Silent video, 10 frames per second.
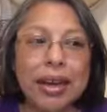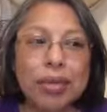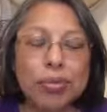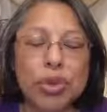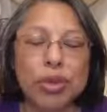
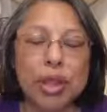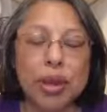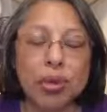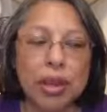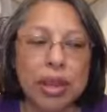so
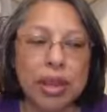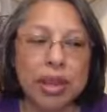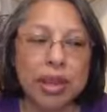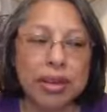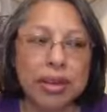that we
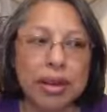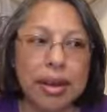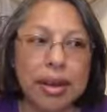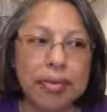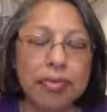can
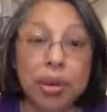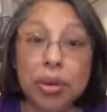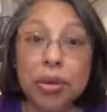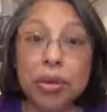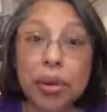flow
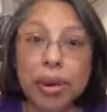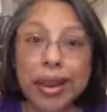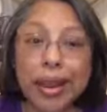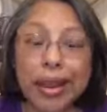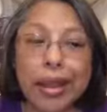through our
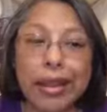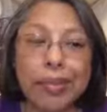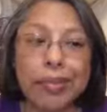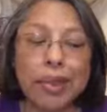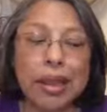day
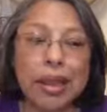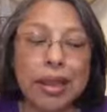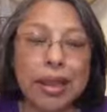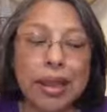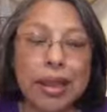and
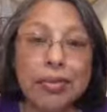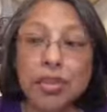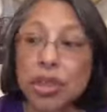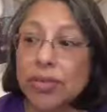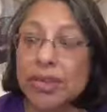be of
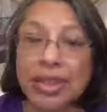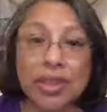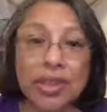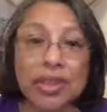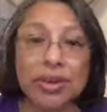service, not
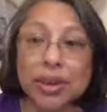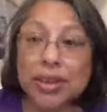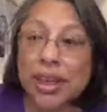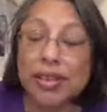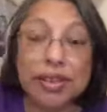just to
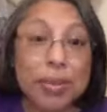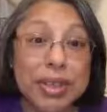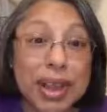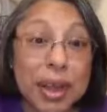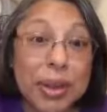ourselves, but
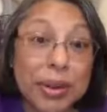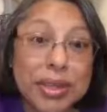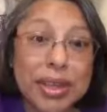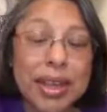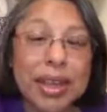to
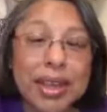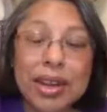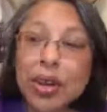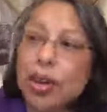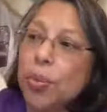others in
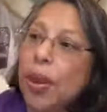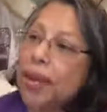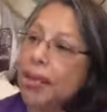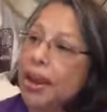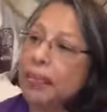a good way,
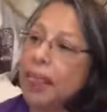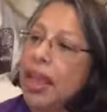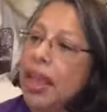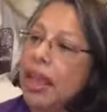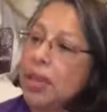right?
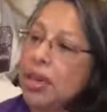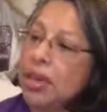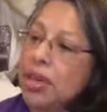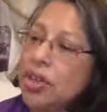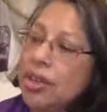And I'm
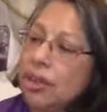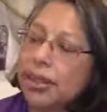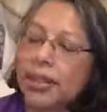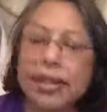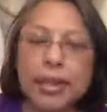starting just a
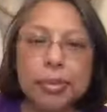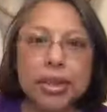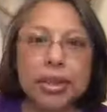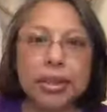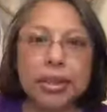little
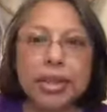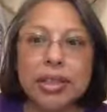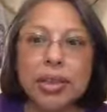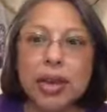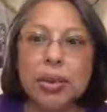bit early so
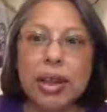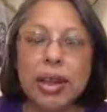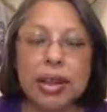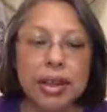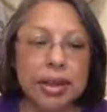that we
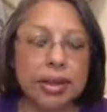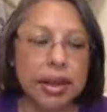can get